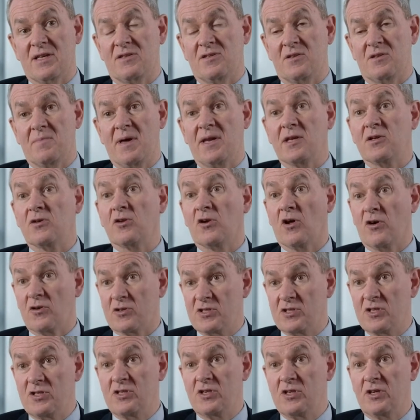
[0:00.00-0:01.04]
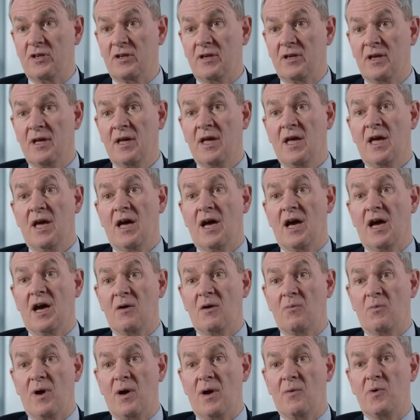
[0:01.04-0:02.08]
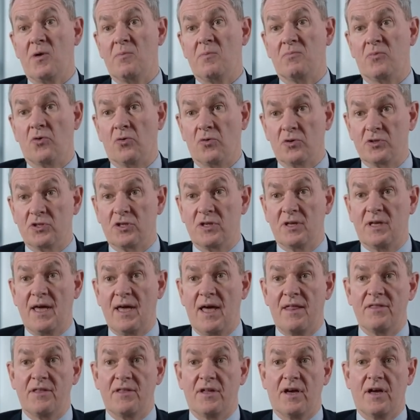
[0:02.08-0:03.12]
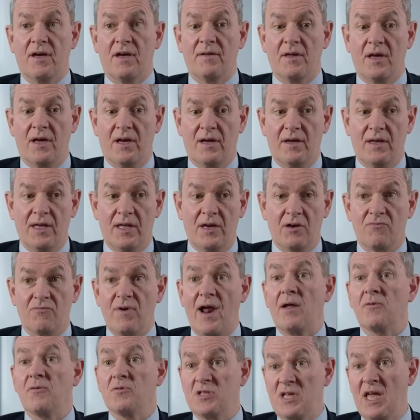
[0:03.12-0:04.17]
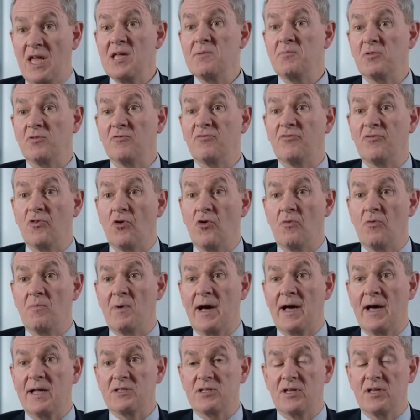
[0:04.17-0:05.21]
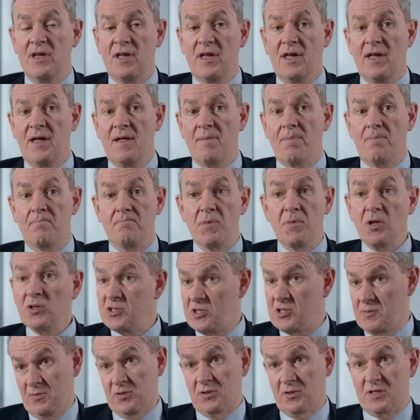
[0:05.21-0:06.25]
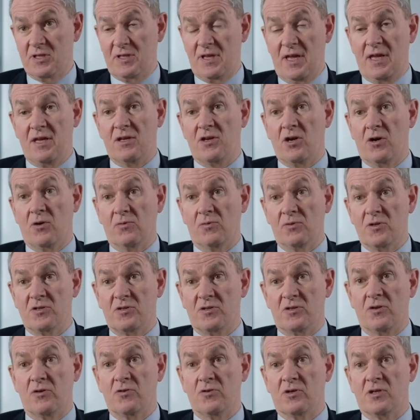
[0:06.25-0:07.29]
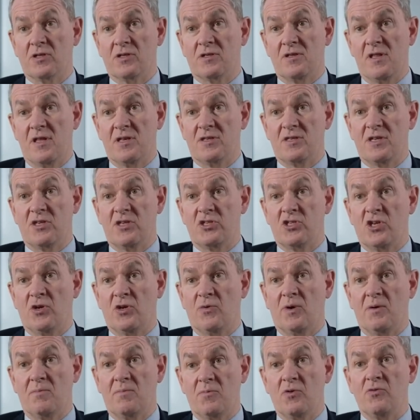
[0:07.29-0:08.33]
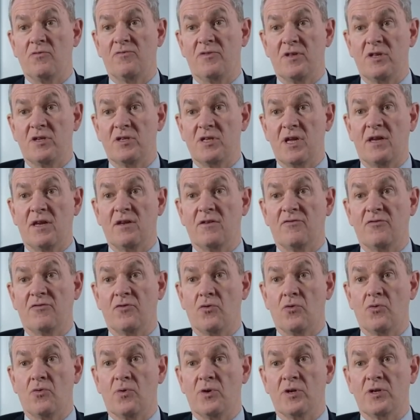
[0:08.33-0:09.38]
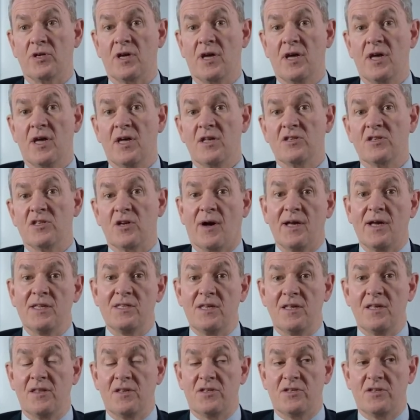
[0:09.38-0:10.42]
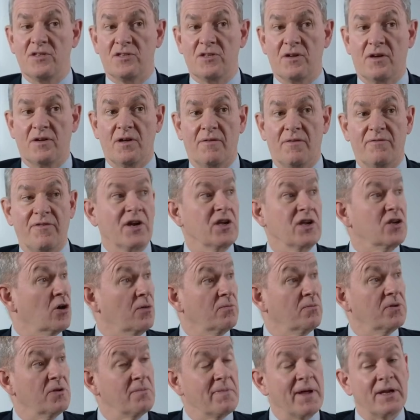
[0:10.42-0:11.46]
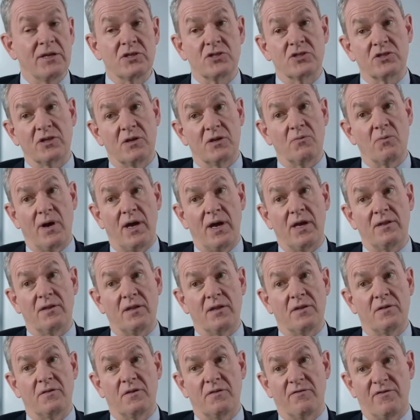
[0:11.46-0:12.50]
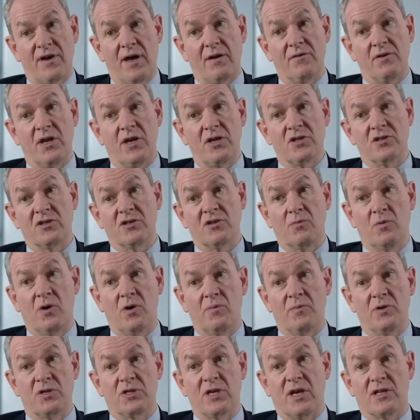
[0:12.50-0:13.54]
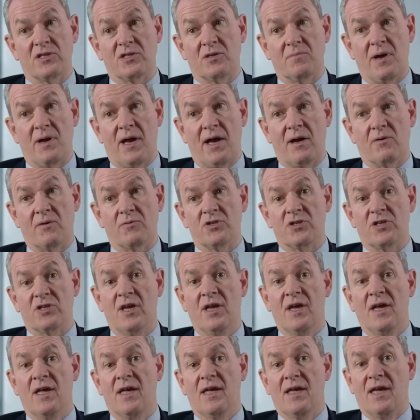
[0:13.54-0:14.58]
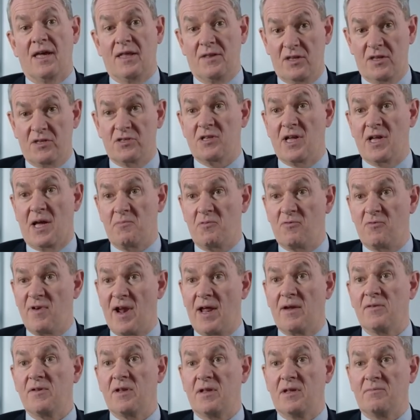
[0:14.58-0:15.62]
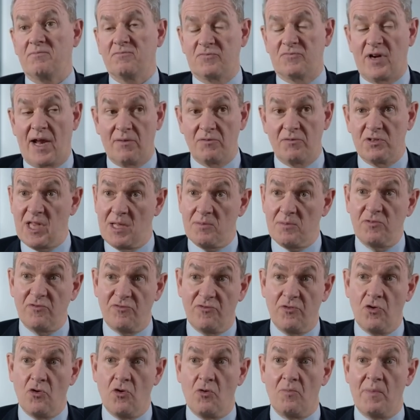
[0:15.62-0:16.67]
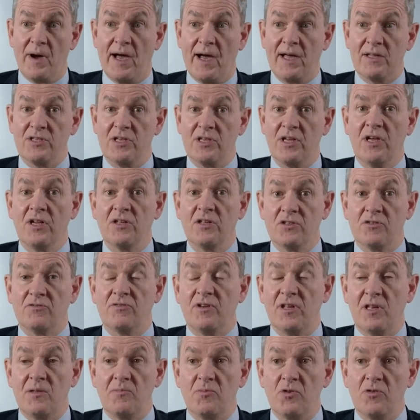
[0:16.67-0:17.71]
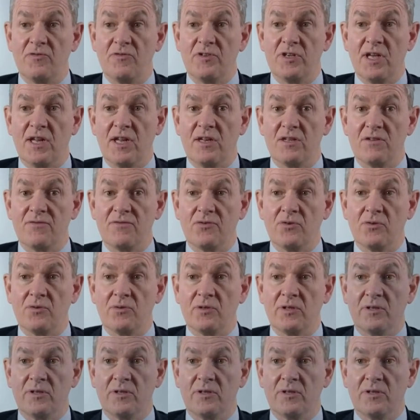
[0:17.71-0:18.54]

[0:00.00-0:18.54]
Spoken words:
to medical oxygen, where we brought together in a round table format multiple stakeholders to look at this issue and move the agenda forward. So I see this as a very complementary way that the foundation can work with Chatham House in this type of round table format to really move agendas forward.